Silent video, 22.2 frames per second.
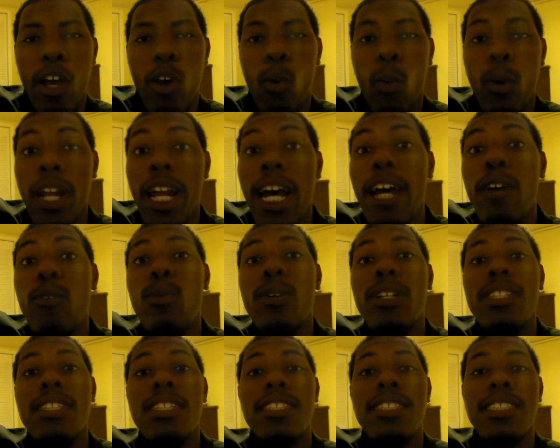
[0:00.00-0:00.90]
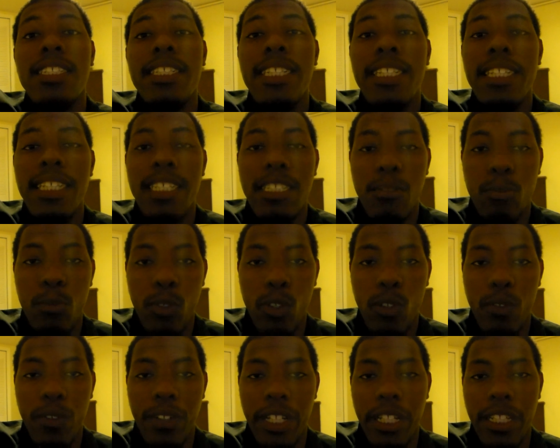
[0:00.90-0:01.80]
When I went to see this
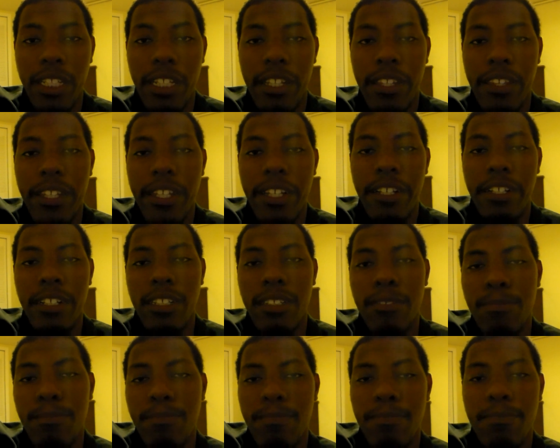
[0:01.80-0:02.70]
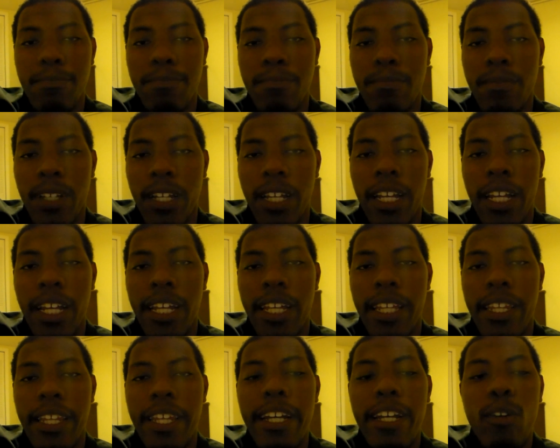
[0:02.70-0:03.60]
movie in the theater,
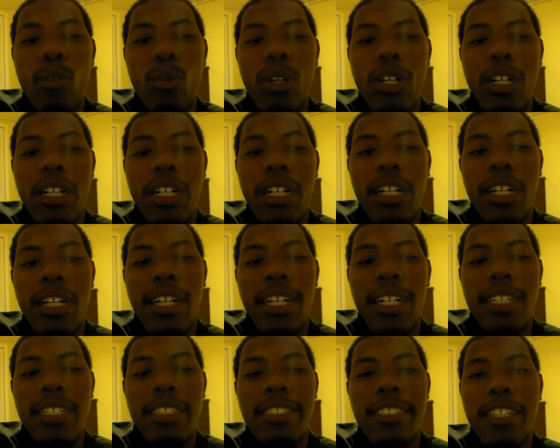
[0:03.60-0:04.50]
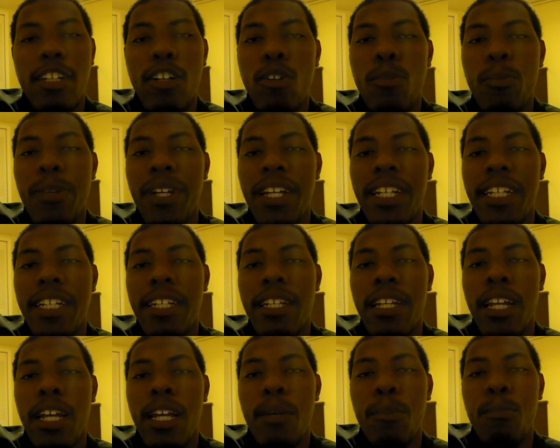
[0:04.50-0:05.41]
there were so
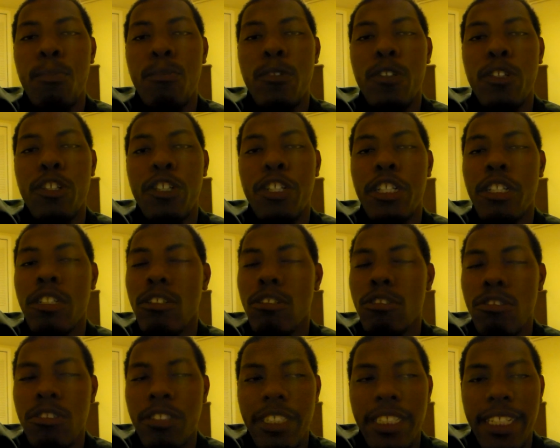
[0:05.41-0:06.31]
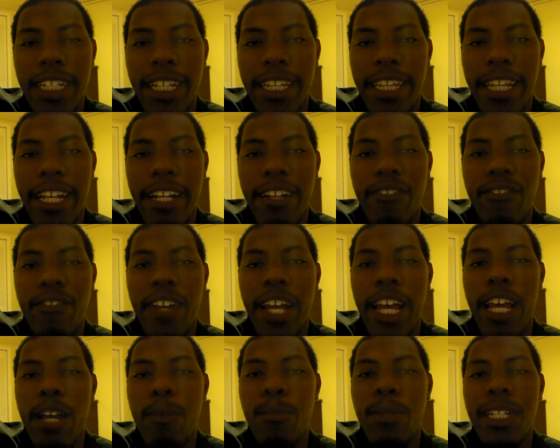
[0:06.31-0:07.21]
many children and their
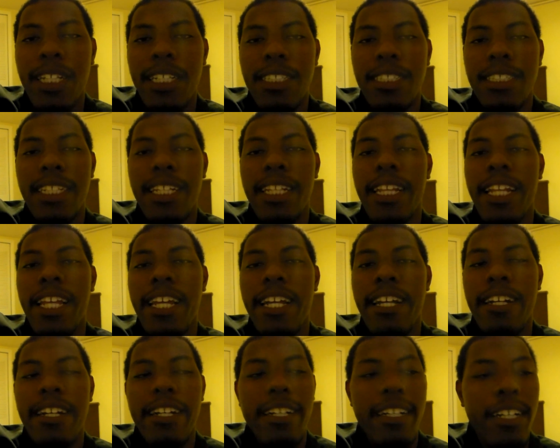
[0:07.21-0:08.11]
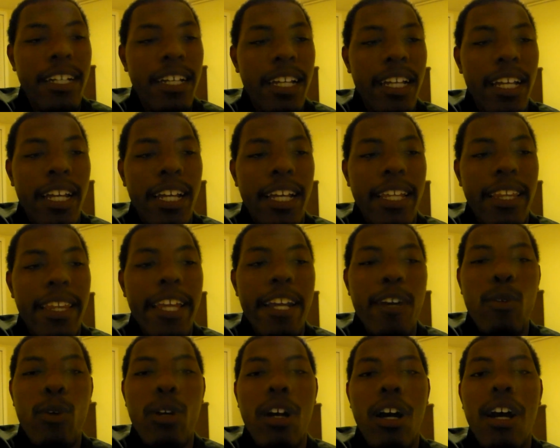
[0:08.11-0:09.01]
families in there.
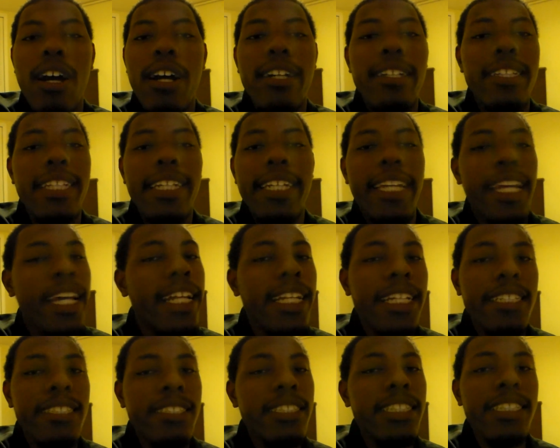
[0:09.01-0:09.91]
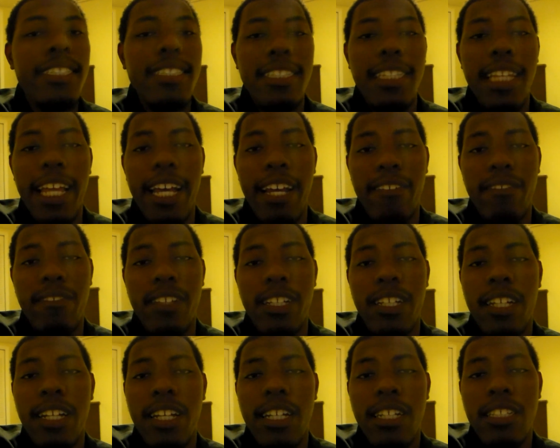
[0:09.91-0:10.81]
There were hardly any seats left.